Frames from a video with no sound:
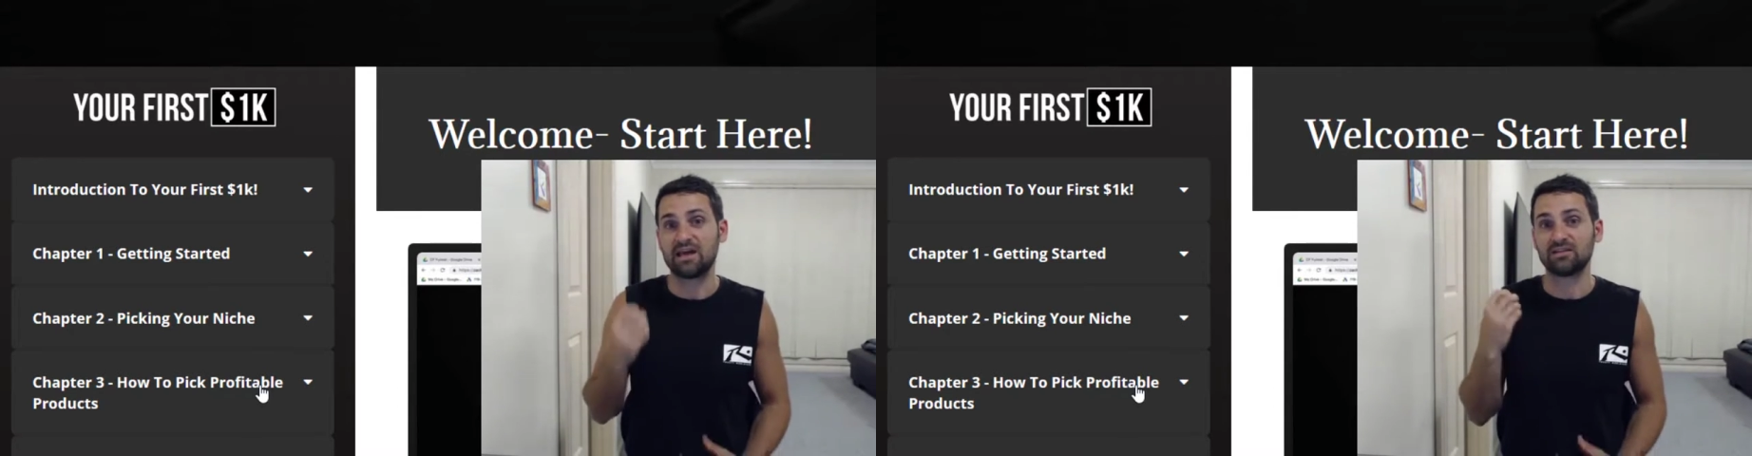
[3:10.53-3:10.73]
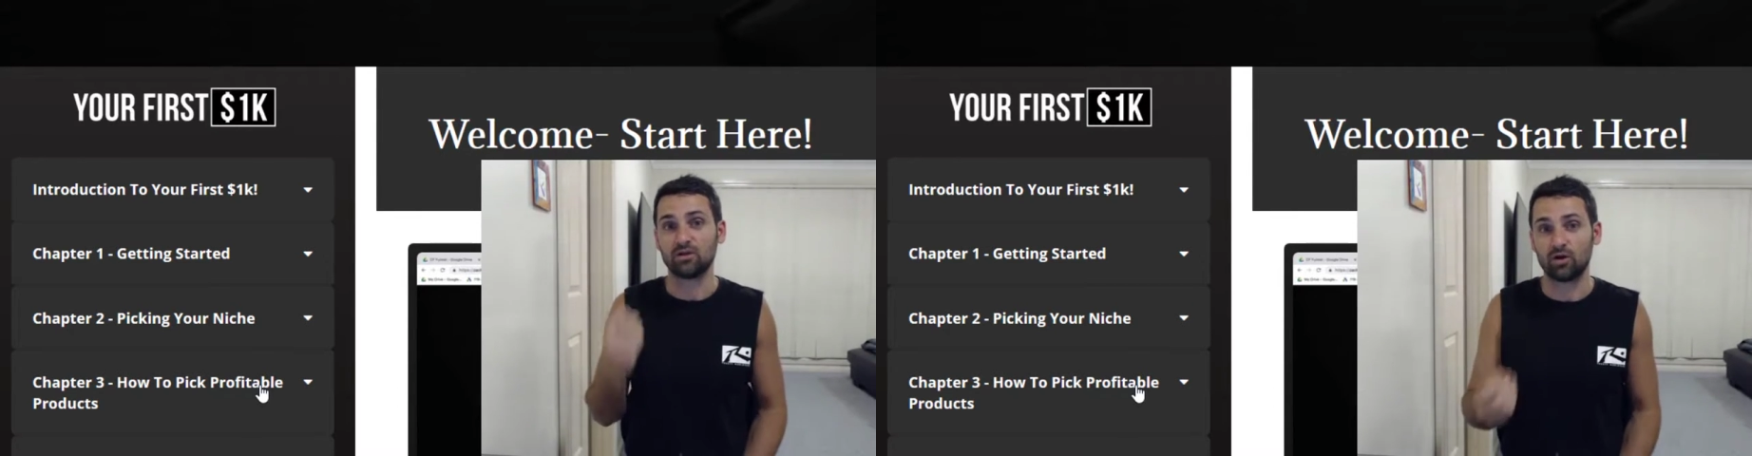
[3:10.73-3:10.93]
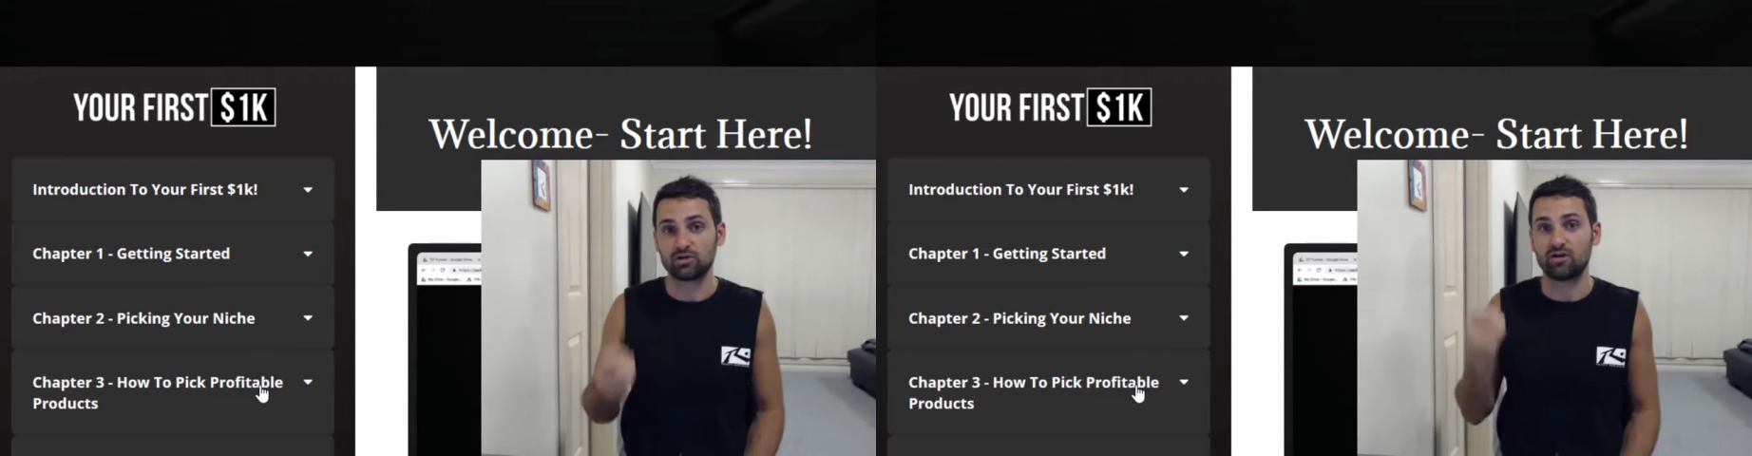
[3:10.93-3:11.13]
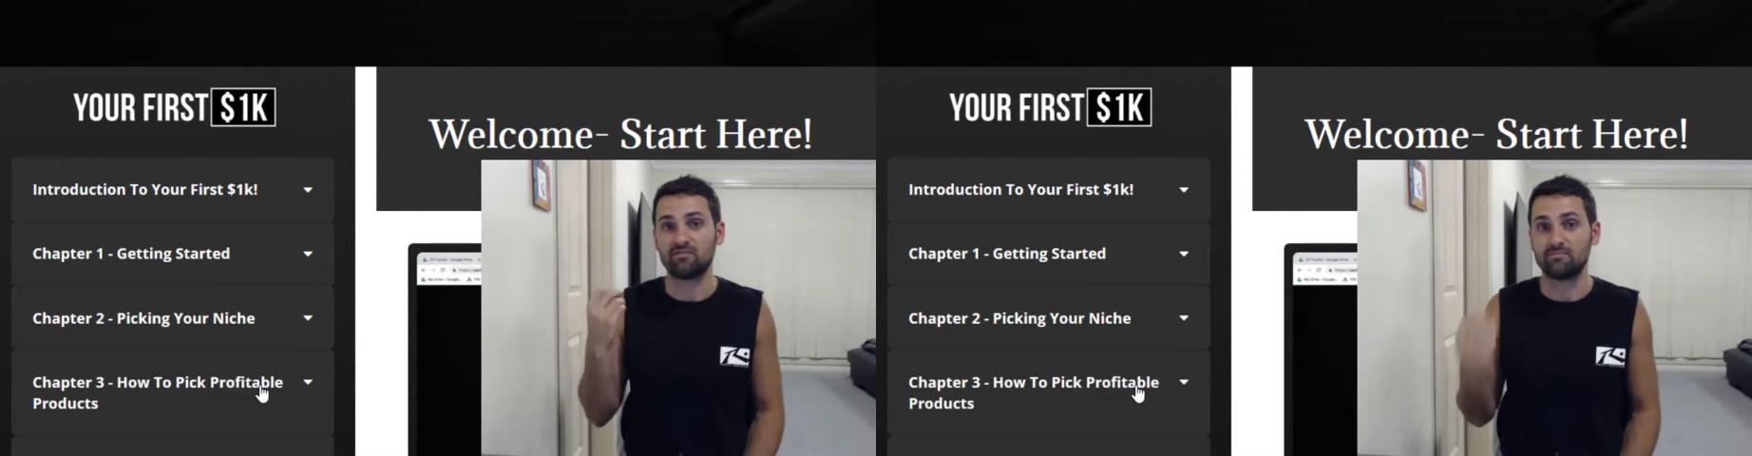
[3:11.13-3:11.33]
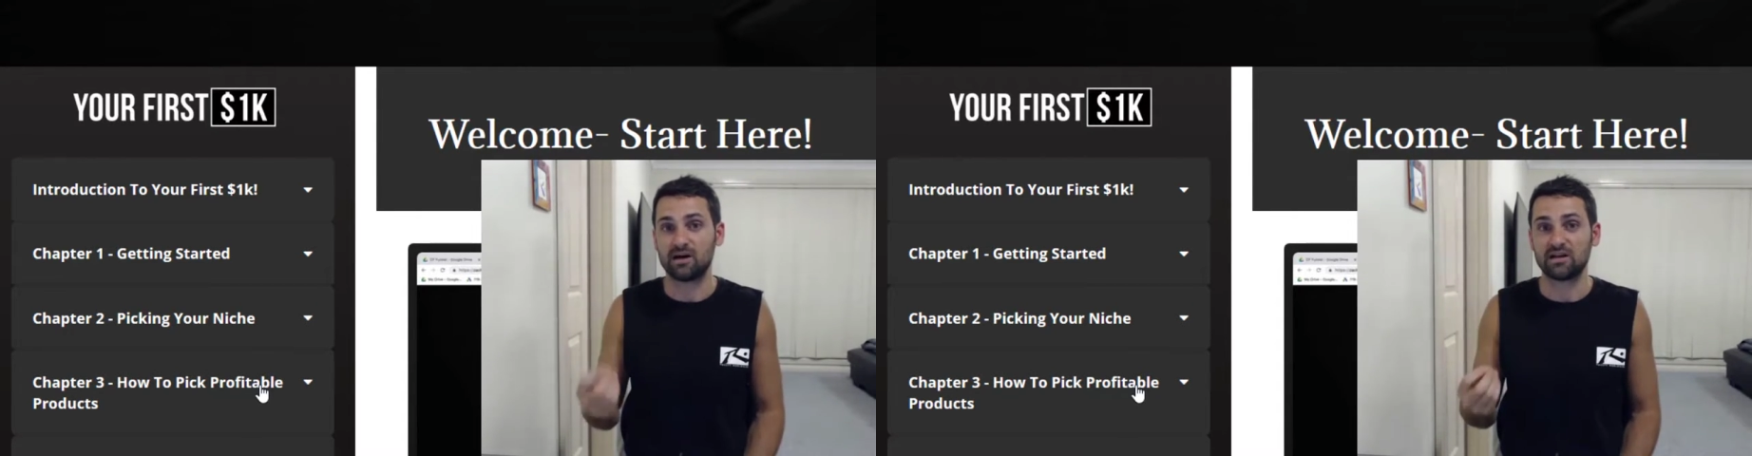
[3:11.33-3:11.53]
a lot
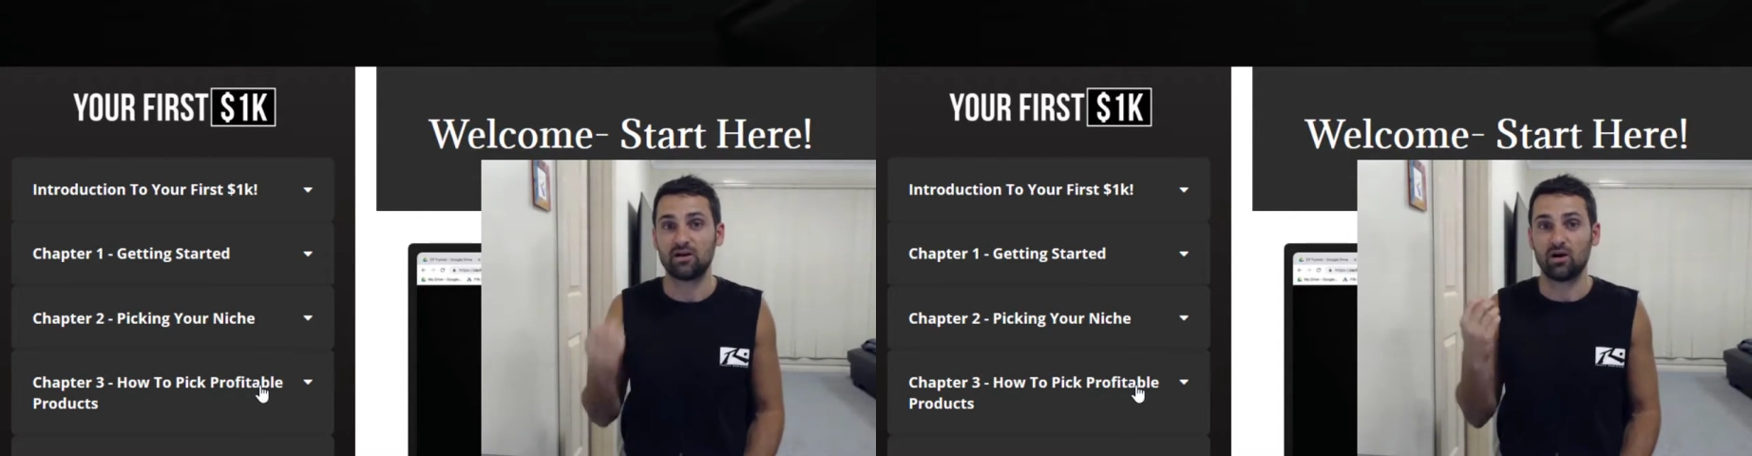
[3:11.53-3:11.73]
of money